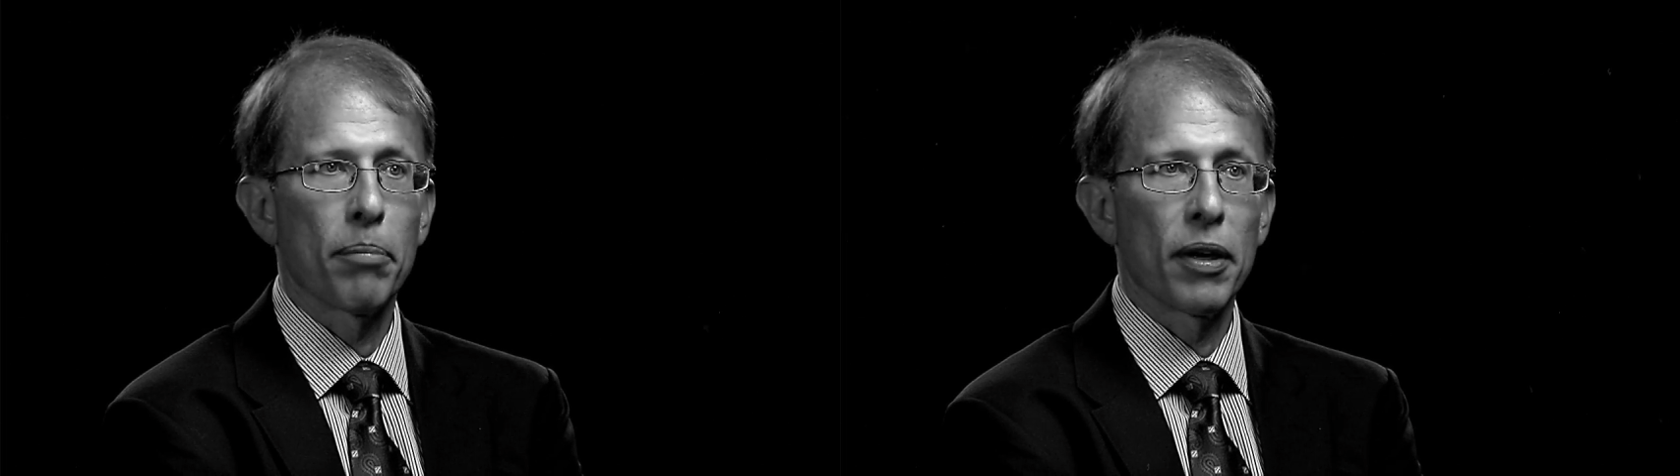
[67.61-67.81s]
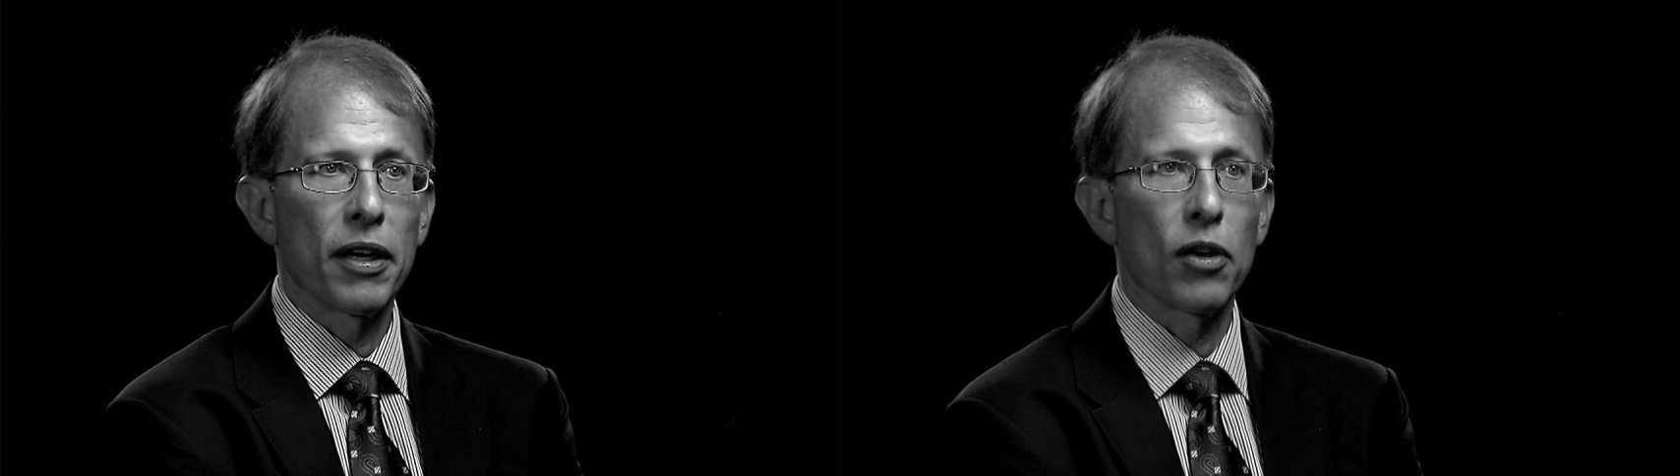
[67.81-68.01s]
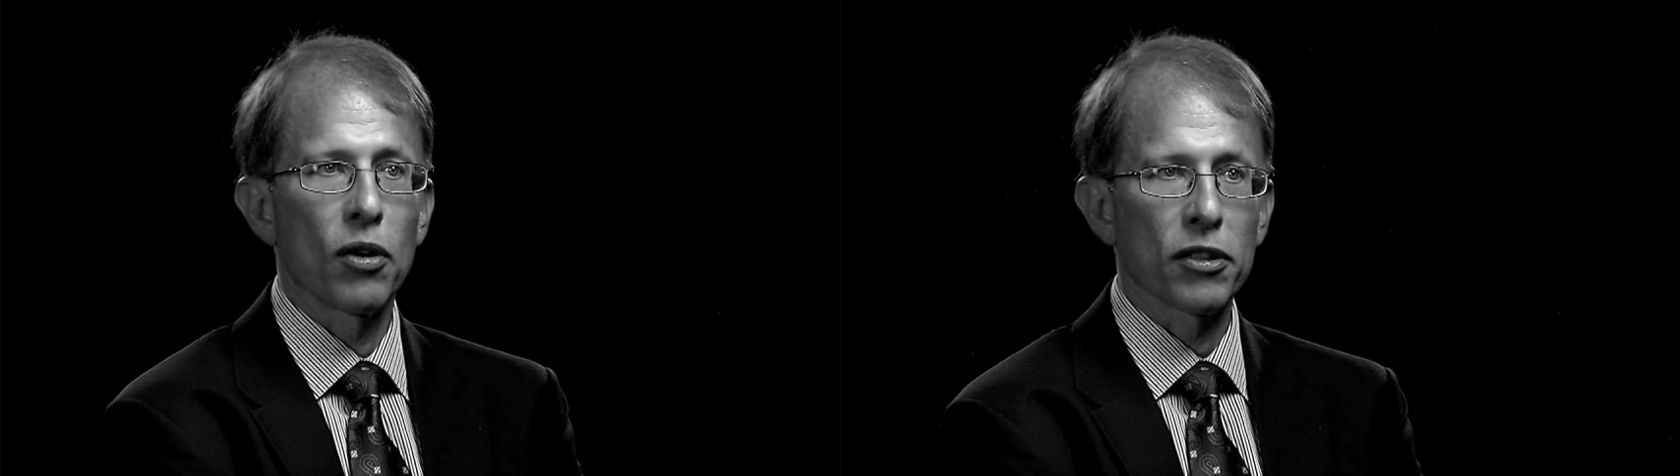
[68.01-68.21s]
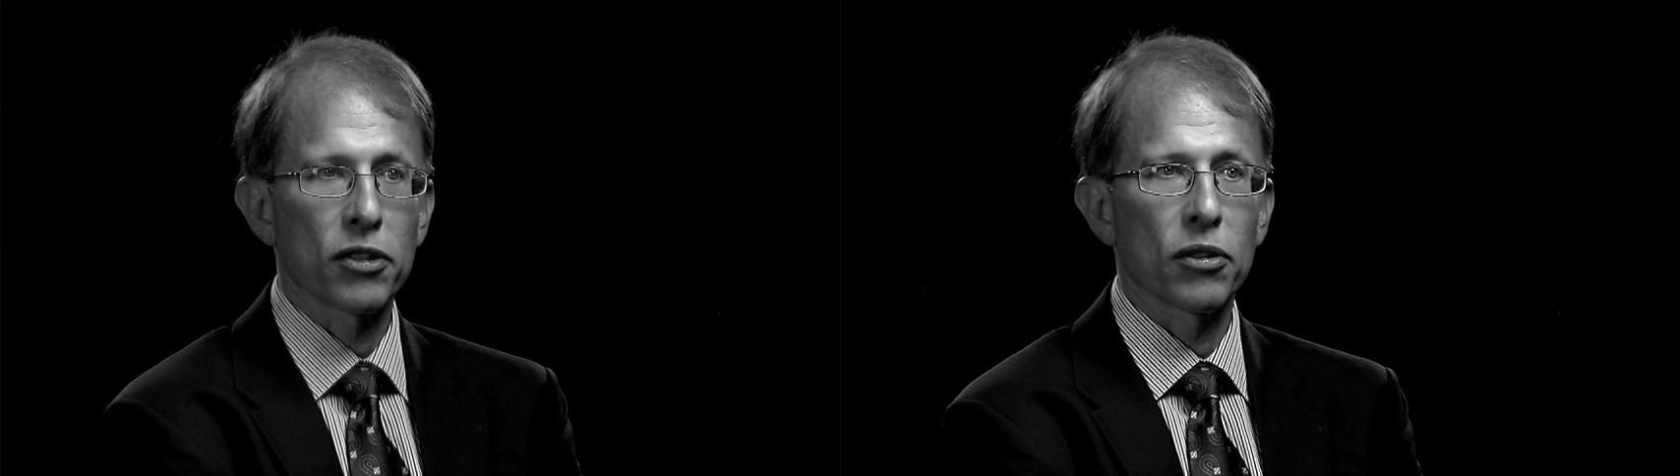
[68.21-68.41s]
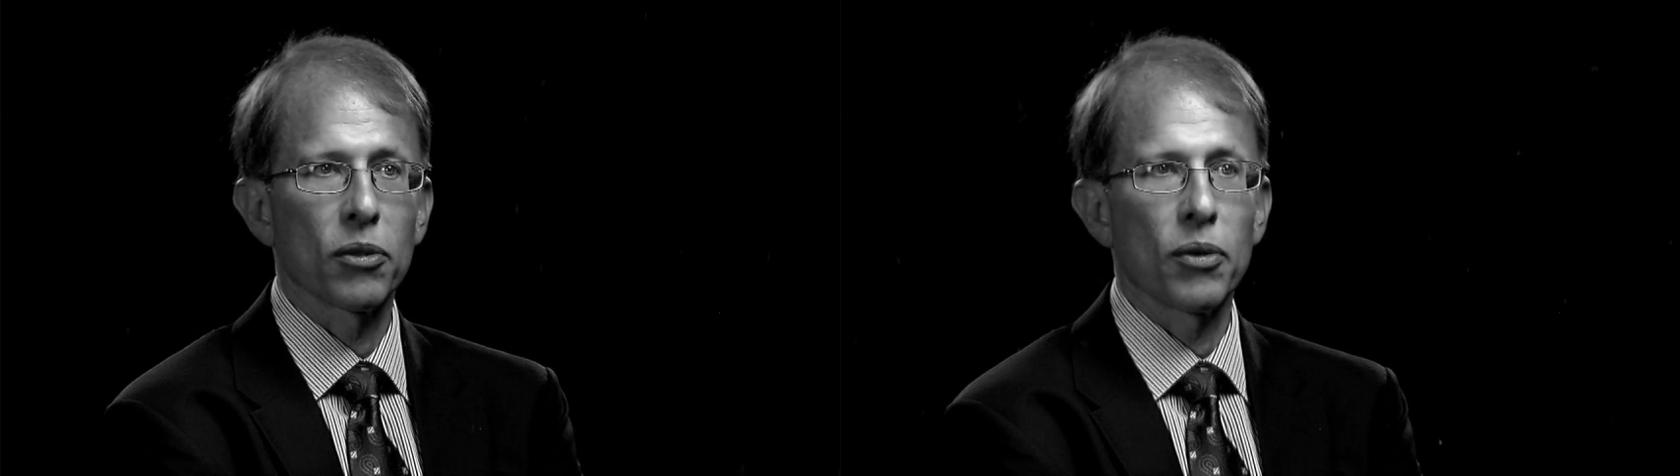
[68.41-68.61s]
but it
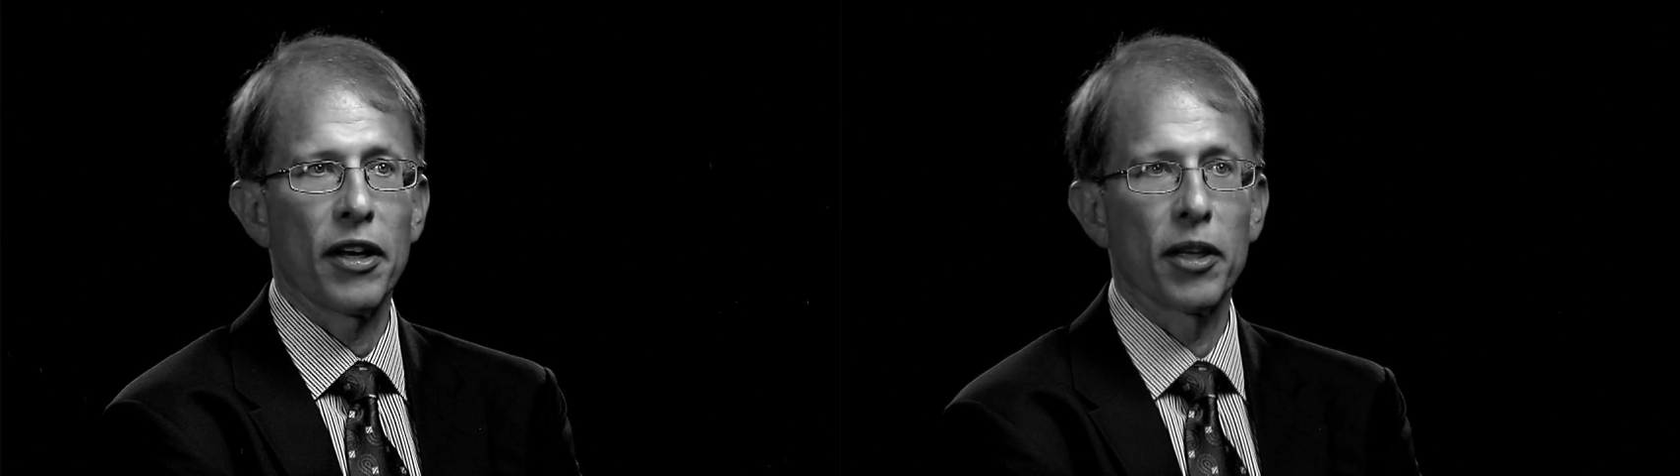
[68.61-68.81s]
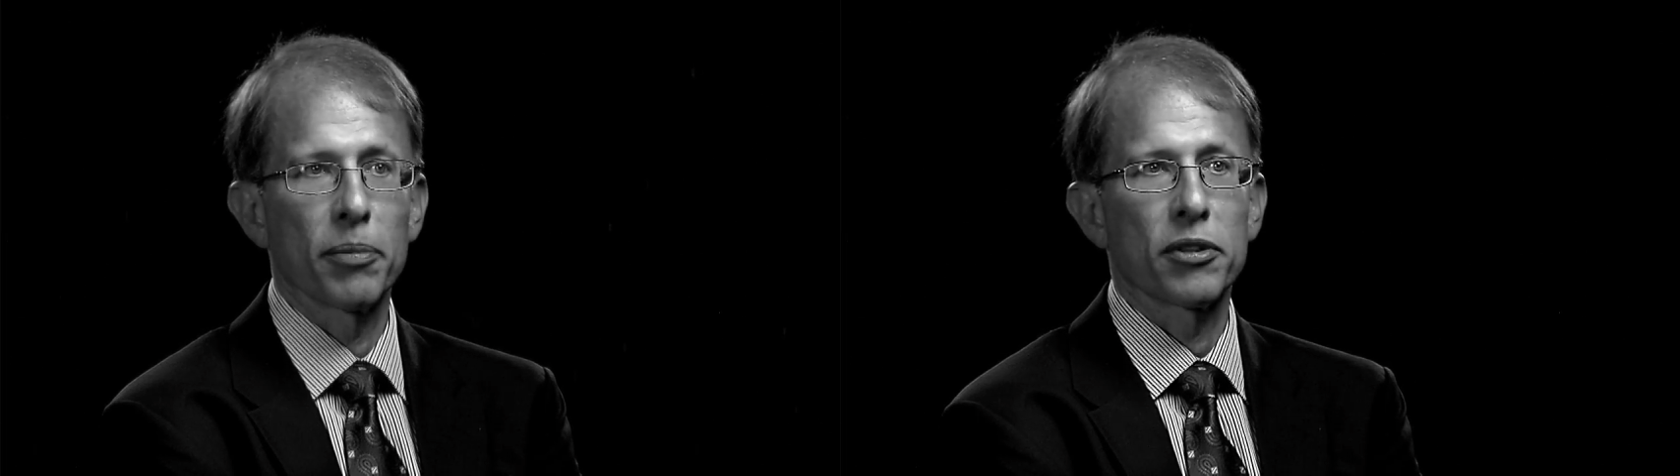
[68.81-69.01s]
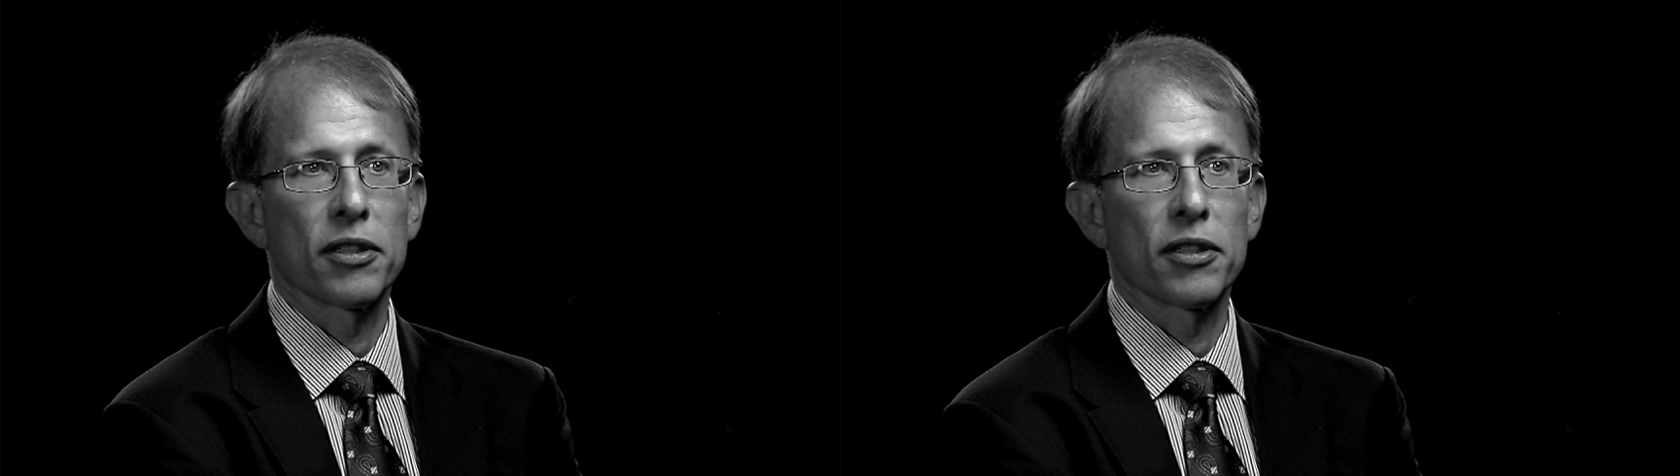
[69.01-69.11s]
also helps